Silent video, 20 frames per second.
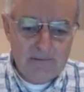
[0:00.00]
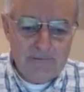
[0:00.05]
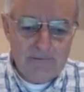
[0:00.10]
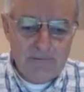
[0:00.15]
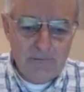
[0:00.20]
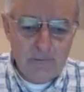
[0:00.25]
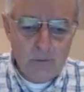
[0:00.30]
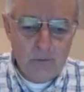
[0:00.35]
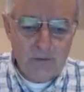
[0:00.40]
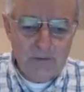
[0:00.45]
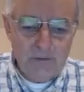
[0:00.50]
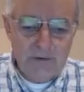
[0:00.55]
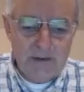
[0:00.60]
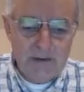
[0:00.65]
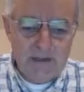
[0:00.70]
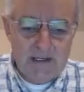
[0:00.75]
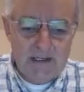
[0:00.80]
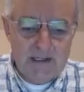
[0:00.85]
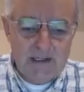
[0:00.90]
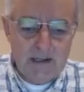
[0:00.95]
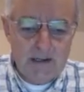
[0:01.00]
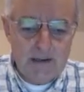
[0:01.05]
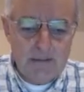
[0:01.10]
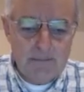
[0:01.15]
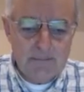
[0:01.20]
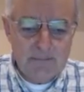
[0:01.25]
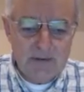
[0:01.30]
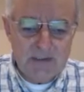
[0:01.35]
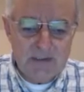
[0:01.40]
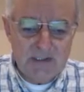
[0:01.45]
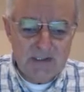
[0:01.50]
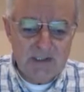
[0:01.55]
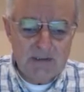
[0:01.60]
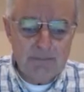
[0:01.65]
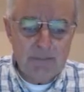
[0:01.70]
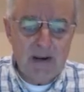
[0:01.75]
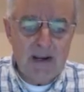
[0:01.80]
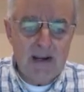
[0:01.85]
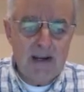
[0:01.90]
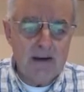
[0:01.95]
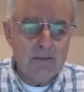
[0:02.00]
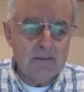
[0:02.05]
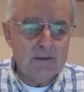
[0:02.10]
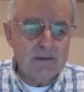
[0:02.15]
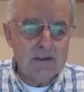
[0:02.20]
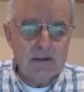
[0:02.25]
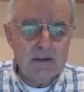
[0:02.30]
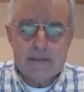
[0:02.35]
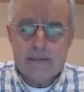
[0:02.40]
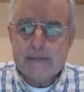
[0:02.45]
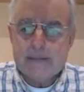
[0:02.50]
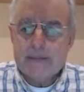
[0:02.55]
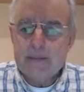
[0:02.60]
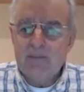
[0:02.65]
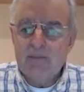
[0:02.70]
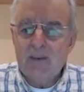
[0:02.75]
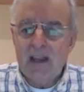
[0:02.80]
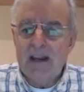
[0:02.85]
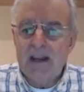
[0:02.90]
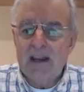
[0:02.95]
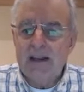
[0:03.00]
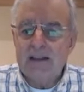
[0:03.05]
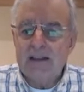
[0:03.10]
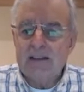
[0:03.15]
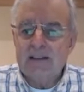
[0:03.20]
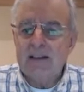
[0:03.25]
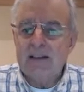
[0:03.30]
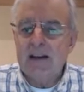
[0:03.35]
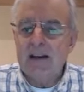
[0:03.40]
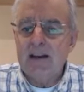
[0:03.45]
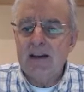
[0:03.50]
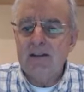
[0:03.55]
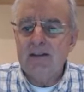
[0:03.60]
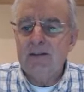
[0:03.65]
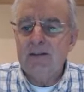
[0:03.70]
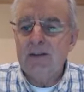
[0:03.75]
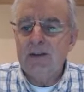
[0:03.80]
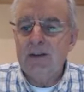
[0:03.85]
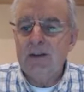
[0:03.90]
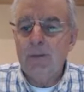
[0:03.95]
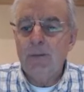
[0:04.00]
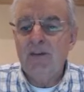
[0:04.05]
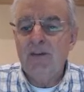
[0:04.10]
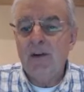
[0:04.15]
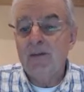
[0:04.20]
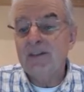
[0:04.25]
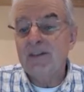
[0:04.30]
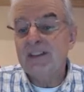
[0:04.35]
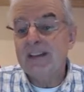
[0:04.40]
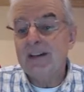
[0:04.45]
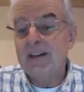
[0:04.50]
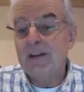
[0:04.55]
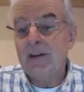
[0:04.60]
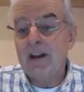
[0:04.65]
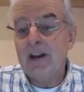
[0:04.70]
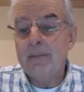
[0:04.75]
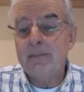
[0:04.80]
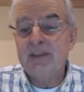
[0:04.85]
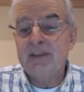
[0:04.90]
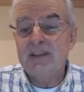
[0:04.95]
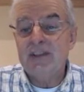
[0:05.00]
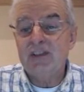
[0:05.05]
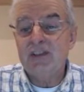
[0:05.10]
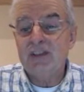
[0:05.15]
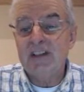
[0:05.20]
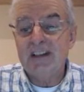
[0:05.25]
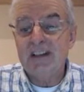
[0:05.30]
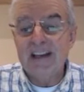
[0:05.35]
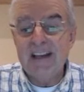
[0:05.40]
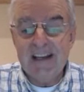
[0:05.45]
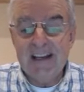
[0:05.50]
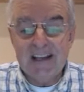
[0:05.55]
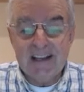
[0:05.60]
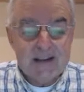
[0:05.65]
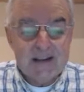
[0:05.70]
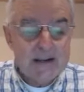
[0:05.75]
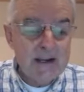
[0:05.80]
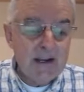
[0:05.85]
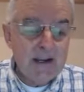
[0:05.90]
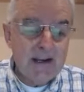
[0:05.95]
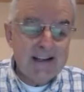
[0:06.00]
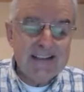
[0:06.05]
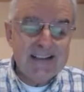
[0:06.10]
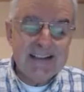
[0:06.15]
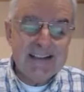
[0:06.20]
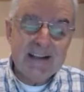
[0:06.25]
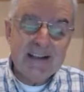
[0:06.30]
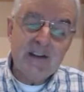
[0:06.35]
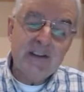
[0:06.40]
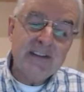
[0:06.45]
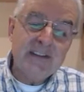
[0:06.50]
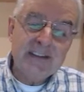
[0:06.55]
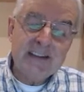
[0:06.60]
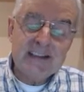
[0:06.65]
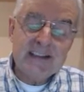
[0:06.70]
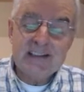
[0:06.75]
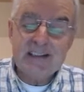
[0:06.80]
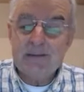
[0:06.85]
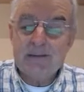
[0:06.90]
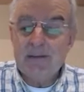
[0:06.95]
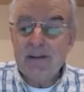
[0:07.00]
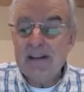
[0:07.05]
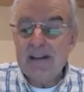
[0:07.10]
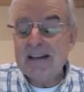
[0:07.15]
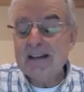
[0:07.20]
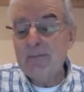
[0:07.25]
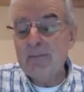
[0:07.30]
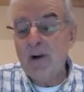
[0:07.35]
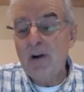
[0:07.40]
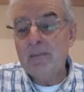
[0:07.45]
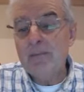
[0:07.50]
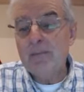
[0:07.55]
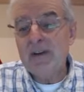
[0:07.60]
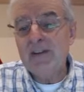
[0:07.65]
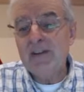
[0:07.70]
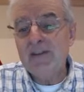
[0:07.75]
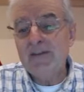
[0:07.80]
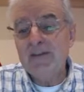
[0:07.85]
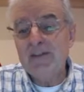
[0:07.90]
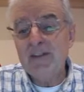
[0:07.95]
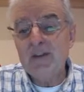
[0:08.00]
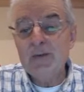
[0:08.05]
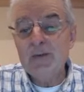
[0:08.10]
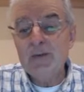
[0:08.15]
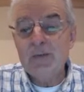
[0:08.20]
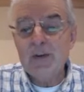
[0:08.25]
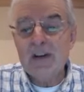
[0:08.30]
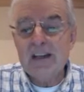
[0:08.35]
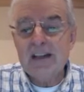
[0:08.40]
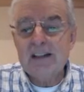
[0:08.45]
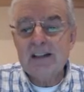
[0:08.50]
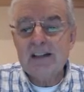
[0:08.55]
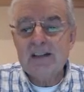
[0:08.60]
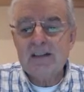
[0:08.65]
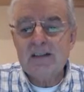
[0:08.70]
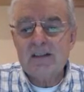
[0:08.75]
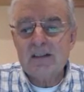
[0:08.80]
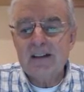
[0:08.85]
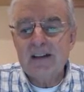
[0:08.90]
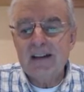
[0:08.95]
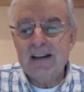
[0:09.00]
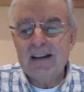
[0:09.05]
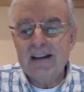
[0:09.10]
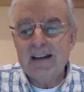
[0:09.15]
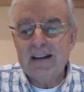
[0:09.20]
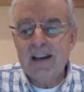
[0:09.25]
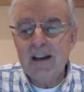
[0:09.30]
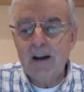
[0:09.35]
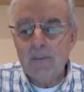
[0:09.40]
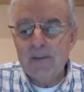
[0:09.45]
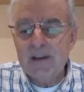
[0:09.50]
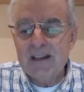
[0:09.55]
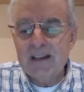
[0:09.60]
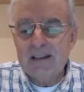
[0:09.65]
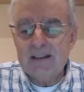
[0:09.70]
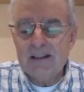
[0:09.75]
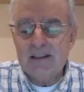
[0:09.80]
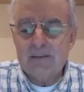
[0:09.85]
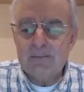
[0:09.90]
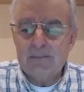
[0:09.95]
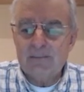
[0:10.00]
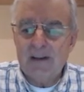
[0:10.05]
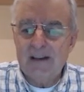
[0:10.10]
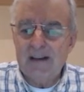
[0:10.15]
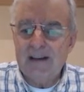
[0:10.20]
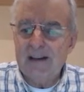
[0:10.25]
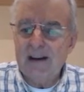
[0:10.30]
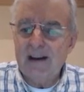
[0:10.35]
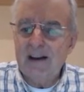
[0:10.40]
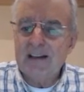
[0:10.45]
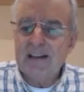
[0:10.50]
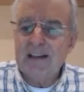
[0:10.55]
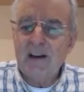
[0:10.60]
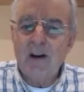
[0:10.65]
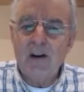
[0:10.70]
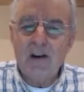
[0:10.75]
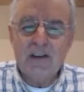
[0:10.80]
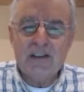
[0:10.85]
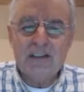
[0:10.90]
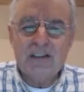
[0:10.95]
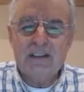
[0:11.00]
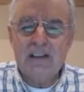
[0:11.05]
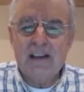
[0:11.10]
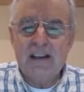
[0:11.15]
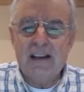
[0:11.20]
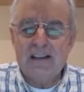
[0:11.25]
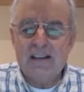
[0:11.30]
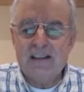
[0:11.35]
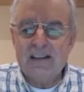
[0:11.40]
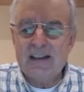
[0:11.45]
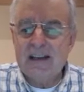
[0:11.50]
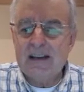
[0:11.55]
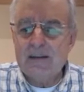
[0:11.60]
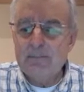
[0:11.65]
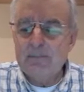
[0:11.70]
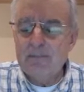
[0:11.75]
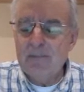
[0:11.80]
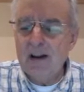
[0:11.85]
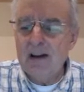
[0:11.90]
for the British pound, and we've obviously got our position in here. You know, this might be a few weeks coming. I can't see